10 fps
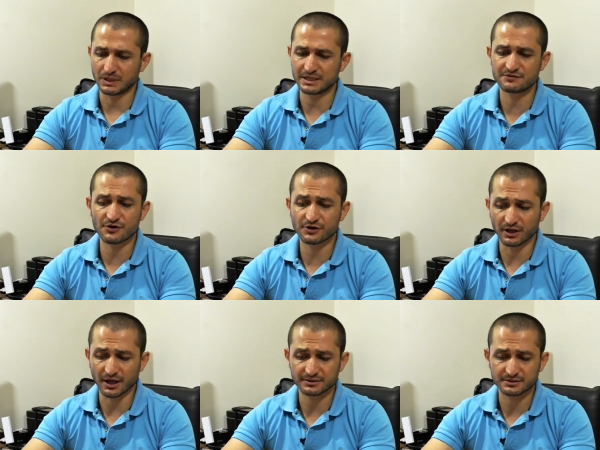It's very
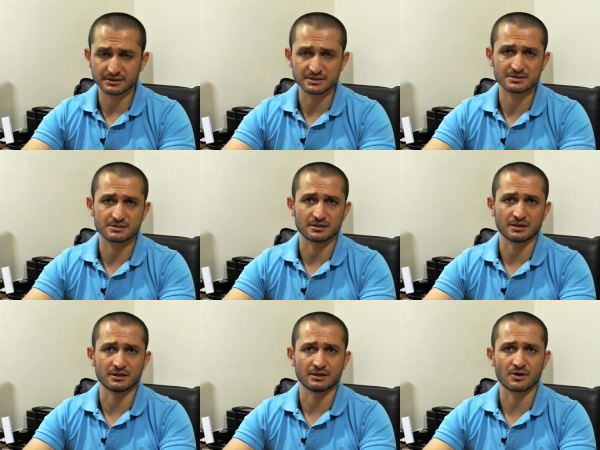light. It's
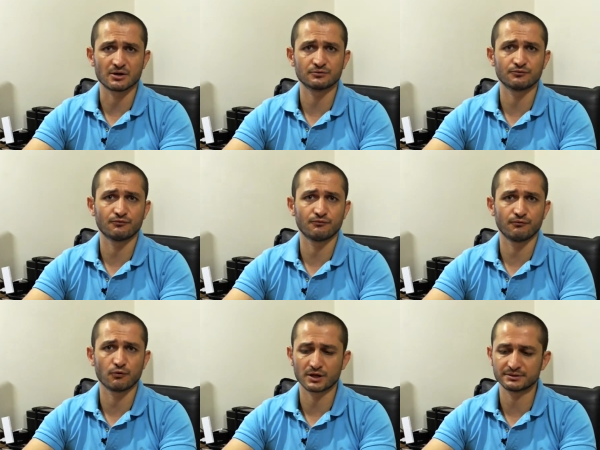around
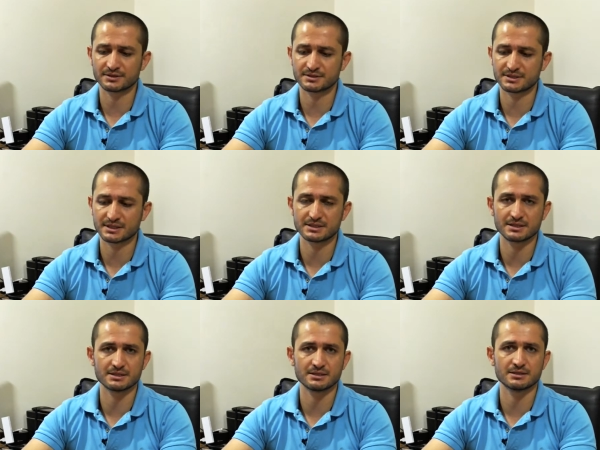
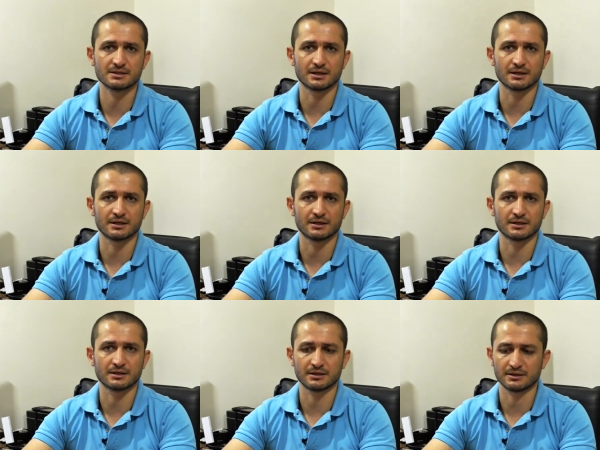416
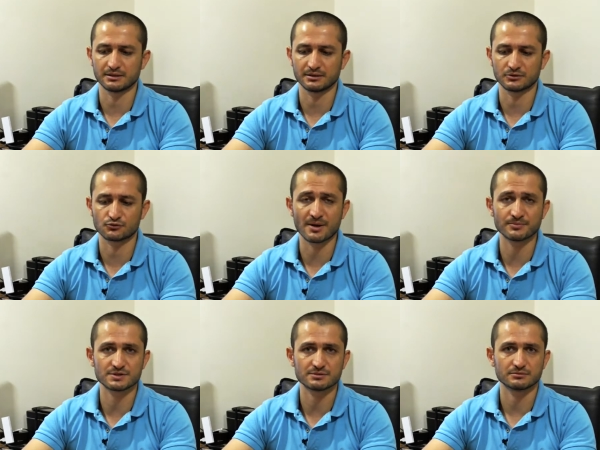
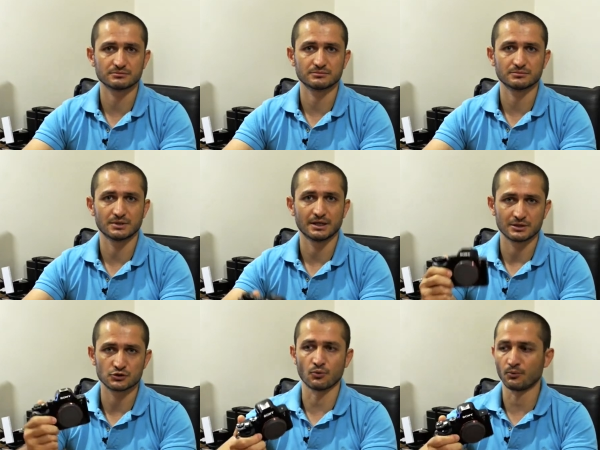grams,
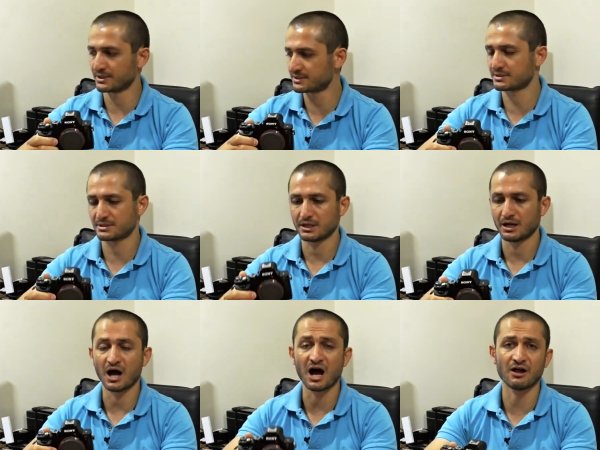so it's
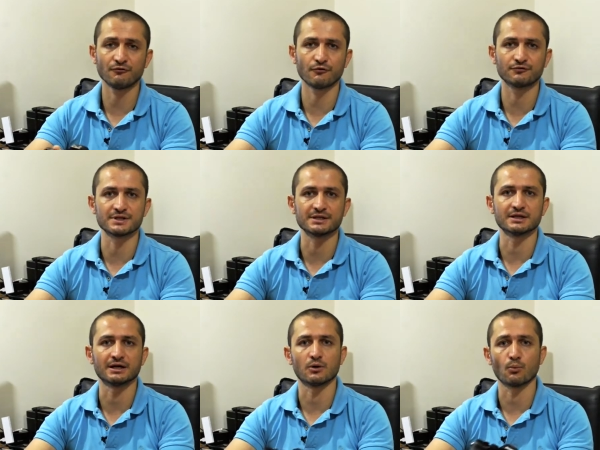half of
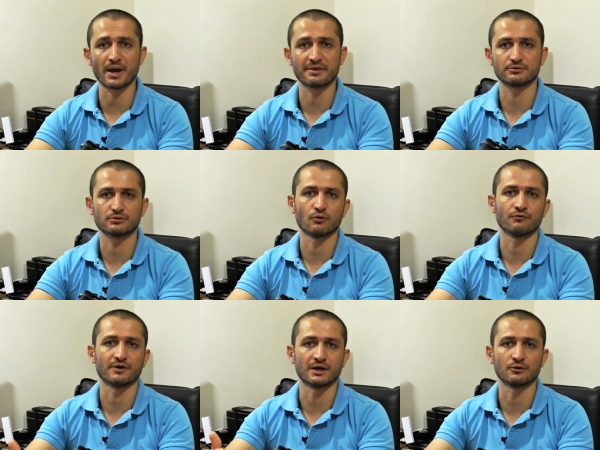the weight
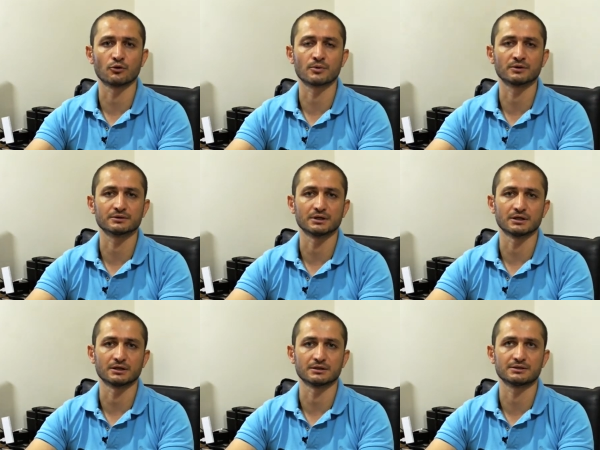of a normal
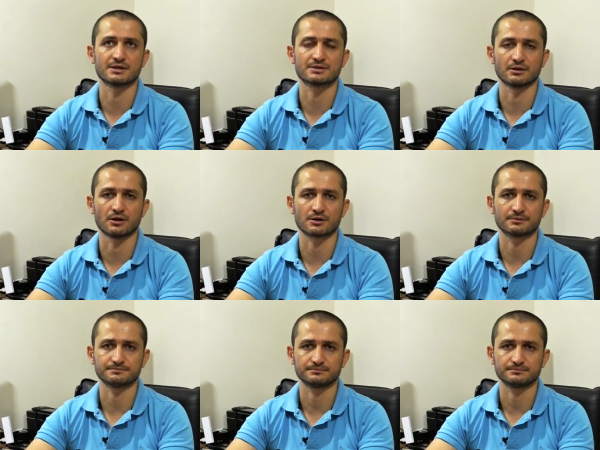DSLR,